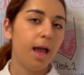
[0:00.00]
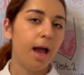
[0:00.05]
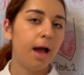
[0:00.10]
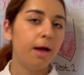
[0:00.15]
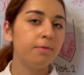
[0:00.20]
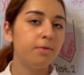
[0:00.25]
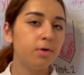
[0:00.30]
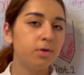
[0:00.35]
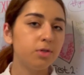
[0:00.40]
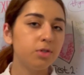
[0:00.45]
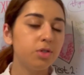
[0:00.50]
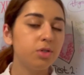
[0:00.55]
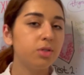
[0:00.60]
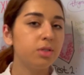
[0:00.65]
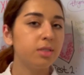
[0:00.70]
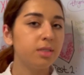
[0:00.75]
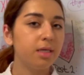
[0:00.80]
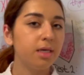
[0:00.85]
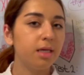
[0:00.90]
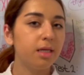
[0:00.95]
I've also
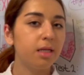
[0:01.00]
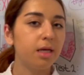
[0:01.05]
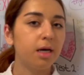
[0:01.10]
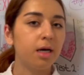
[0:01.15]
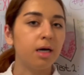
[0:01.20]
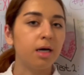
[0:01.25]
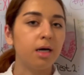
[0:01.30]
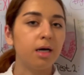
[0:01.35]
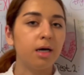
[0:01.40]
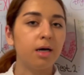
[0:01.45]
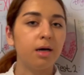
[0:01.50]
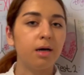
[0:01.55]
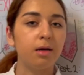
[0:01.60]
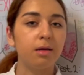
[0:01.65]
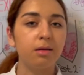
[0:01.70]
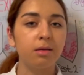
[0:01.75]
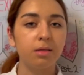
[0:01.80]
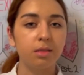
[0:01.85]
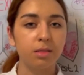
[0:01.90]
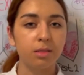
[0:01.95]
seen
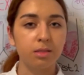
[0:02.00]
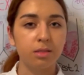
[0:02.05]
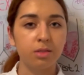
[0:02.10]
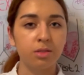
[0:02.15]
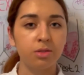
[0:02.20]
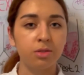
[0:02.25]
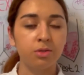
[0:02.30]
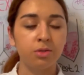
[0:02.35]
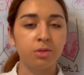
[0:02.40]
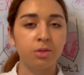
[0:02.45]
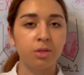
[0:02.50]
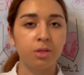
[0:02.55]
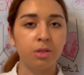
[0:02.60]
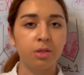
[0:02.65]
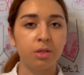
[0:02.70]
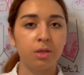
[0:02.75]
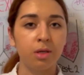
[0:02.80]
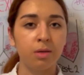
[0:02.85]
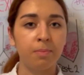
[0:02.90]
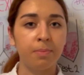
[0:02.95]

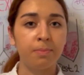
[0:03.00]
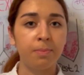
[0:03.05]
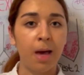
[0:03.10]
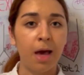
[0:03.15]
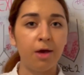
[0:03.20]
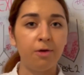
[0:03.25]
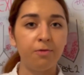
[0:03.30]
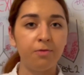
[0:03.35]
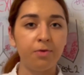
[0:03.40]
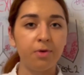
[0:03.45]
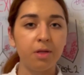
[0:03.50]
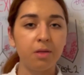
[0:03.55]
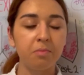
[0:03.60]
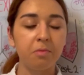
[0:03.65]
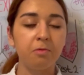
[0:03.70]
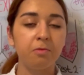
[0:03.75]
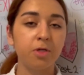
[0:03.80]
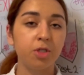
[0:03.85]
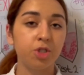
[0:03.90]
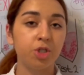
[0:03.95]

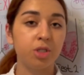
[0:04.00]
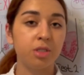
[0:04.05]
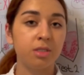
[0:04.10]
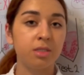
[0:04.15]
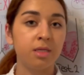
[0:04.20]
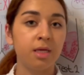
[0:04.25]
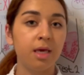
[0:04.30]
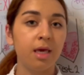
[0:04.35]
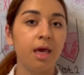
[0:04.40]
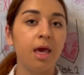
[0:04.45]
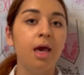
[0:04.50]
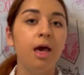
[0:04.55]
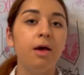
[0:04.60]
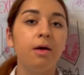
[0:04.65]
biofilm, which is the